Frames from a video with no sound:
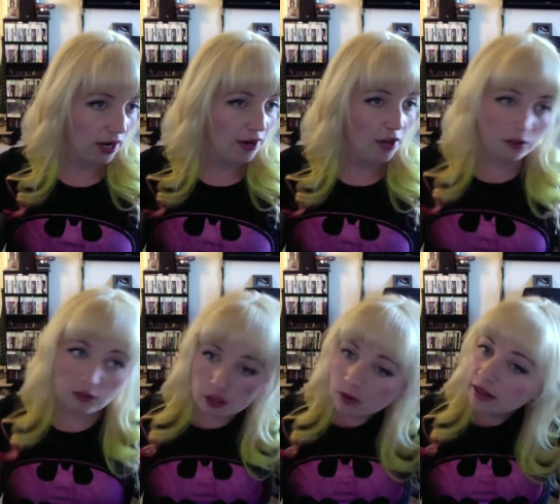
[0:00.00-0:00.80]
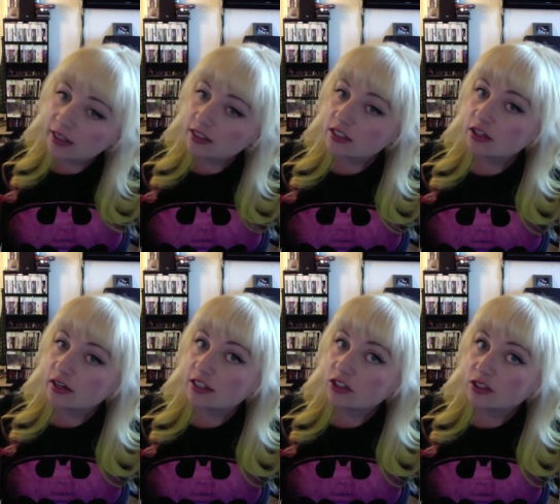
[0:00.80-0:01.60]
another thing you want to consider
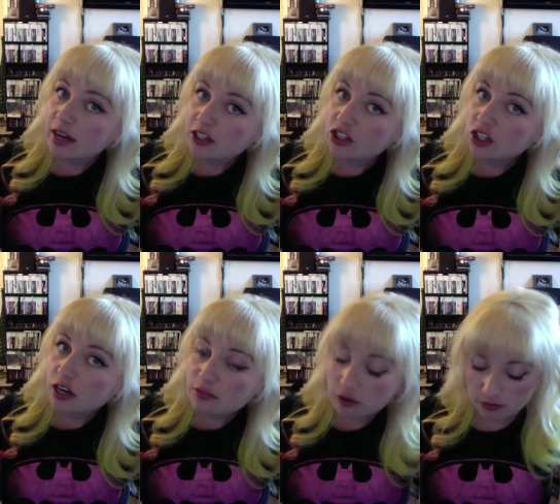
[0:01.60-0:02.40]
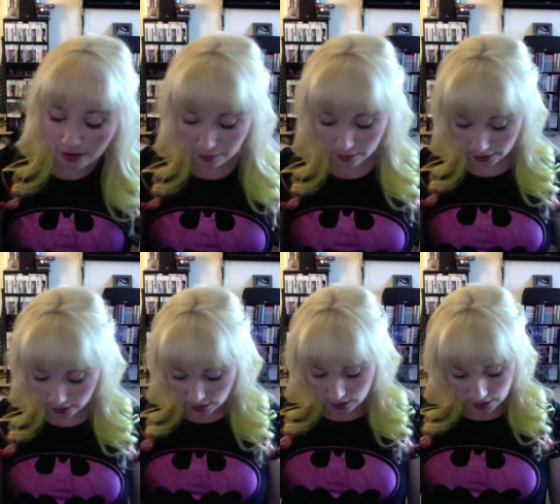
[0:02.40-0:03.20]
is your texture of your fabric.
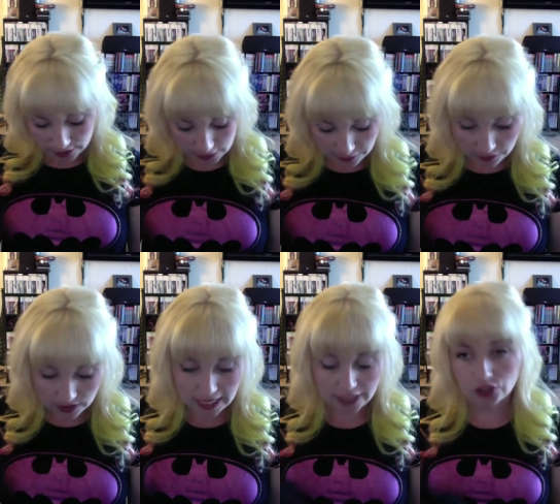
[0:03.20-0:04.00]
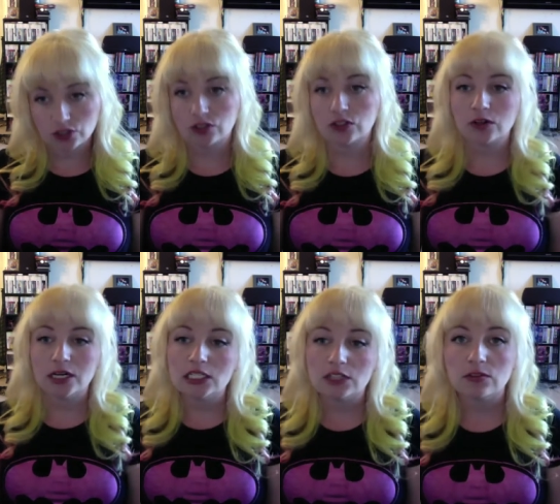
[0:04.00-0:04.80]
Different textures
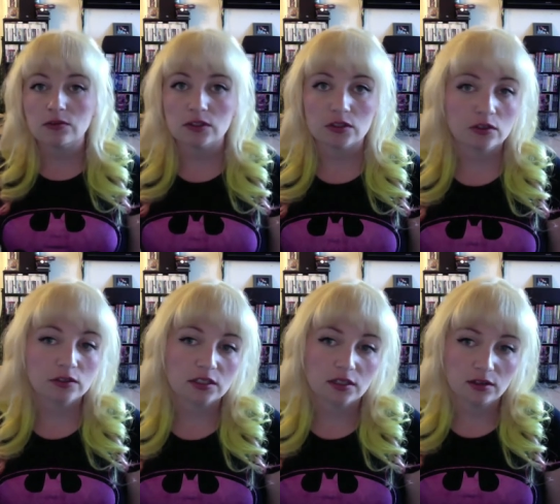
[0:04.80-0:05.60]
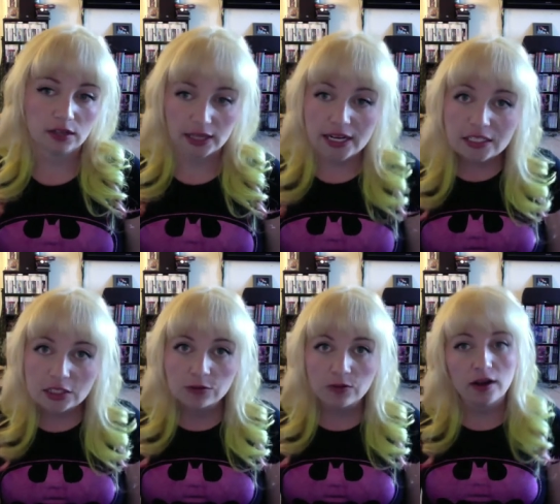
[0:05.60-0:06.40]
create different results and they lay
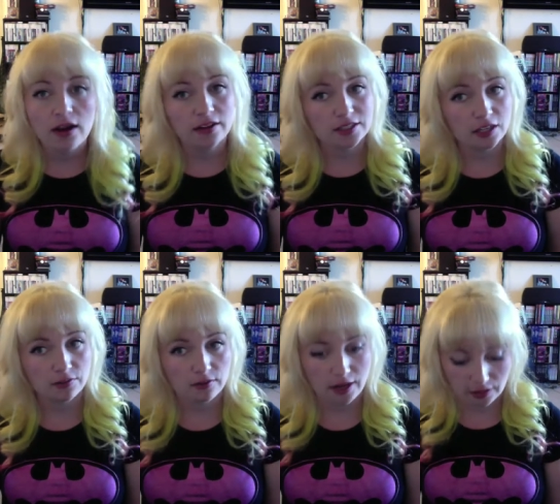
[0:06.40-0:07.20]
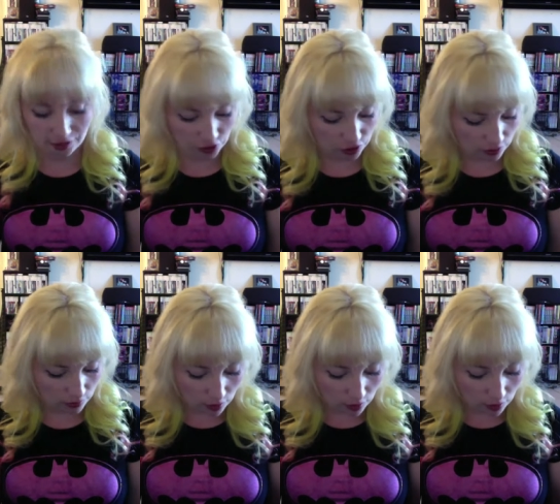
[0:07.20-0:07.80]
different and stuff of that nature.